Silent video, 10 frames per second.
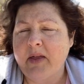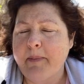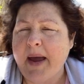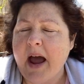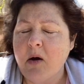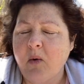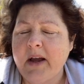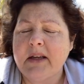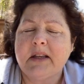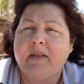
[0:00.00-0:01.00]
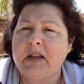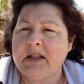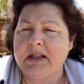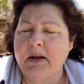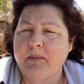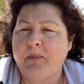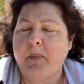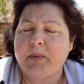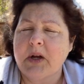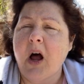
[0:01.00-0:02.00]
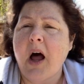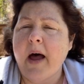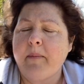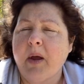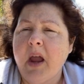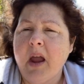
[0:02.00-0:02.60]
the bag was and the zip top